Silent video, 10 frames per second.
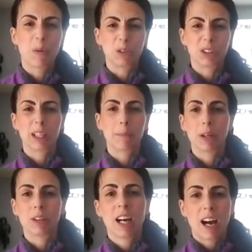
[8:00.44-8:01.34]
posting about
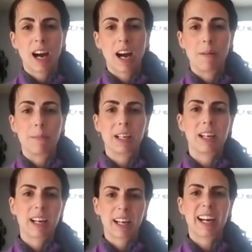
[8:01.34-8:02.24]

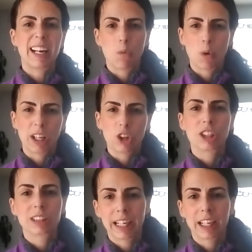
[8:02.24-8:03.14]
kind of what it
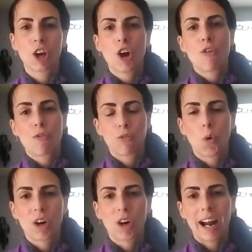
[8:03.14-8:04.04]
looks like
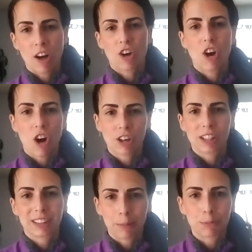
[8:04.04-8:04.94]
for alcohol
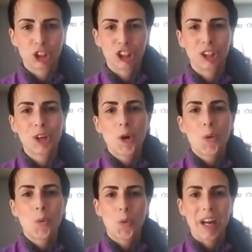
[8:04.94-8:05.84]
consumption
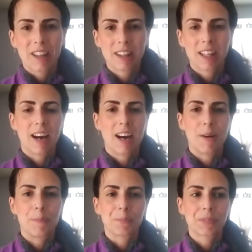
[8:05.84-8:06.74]
with
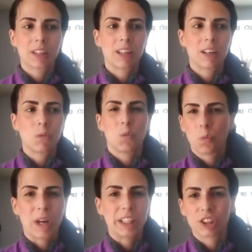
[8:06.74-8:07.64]

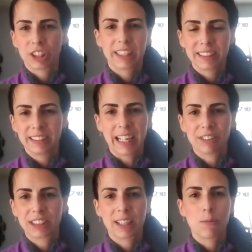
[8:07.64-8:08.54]
when you're in a
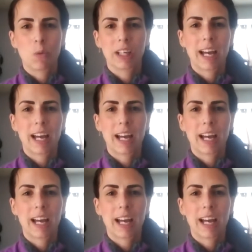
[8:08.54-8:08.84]
deficit and